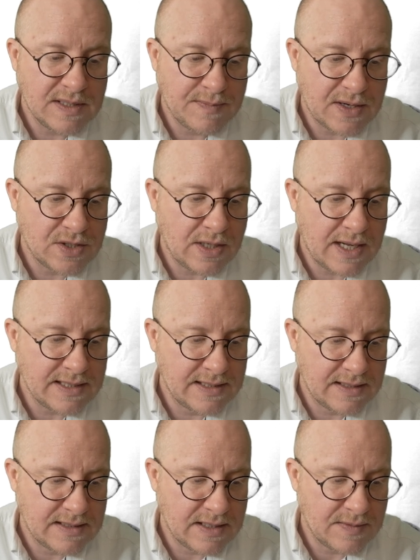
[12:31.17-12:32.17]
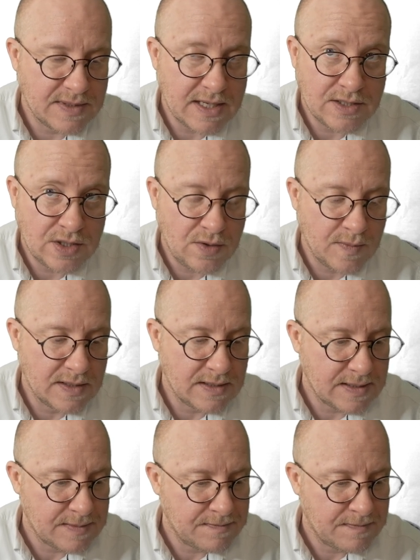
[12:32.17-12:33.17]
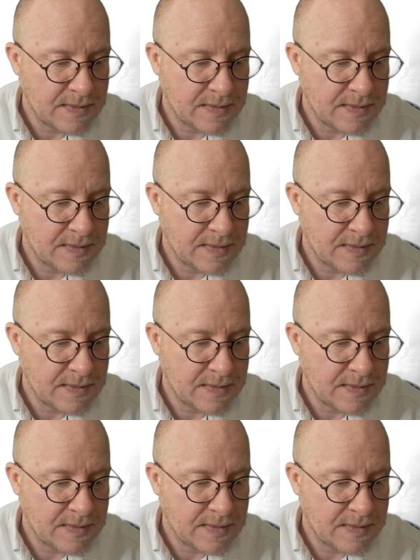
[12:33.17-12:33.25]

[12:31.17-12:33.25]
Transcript: specialized systems as humans.